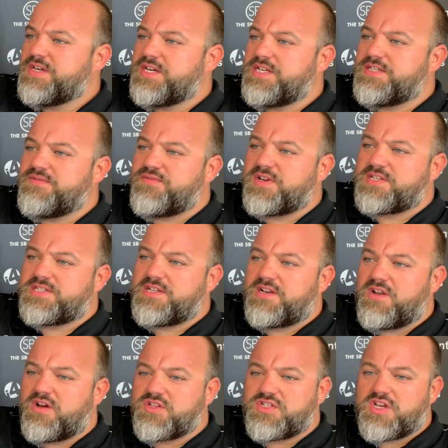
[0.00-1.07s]
He's invested a
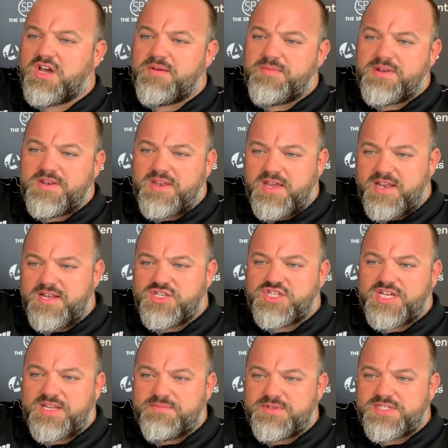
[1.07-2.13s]
lot of time and
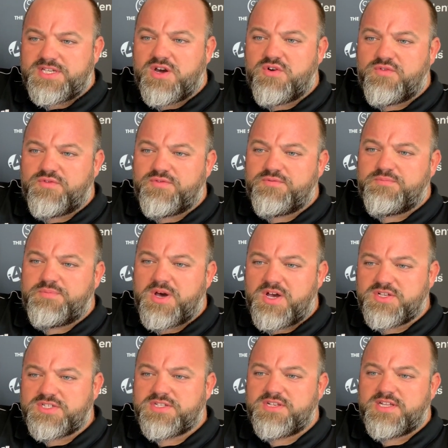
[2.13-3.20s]
energy in himself
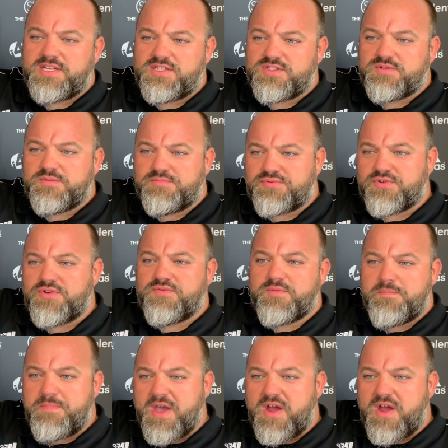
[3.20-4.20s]
personally to improve and